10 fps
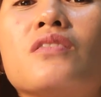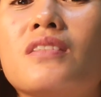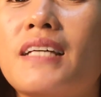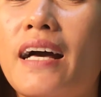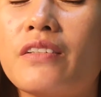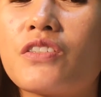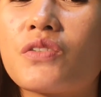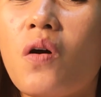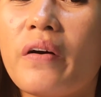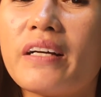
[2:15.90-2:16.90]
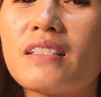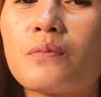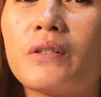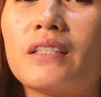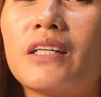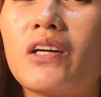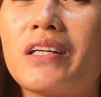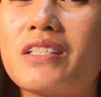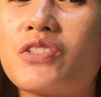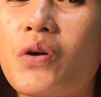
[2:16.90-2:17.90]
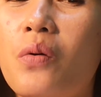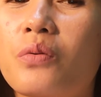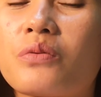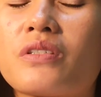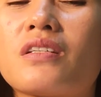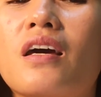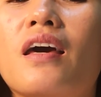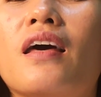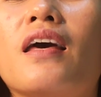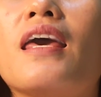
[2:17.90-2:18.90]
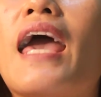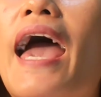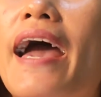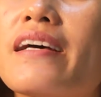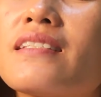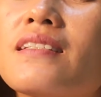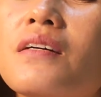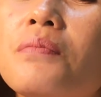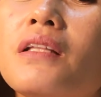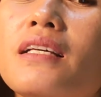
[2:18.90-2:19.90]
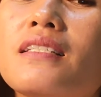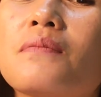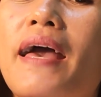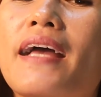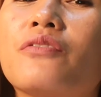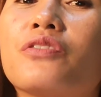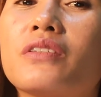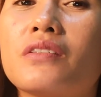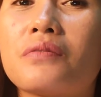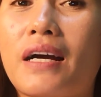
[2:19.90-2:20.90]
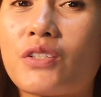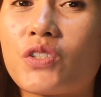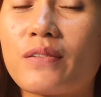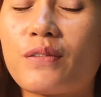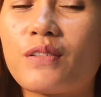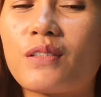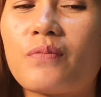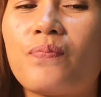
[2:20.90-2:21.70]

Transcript: To tell stories, particularly jokes, he asked the policeman for directions.